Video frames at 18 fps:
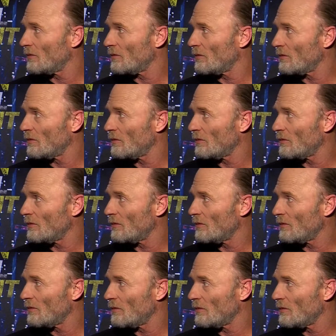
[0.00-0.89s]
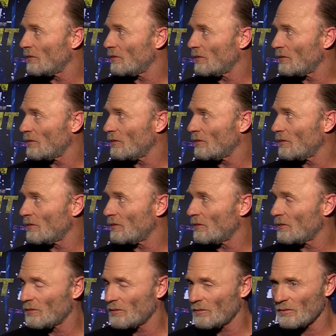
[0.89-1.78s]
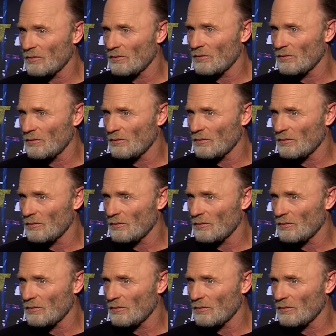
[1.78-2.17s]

(silent)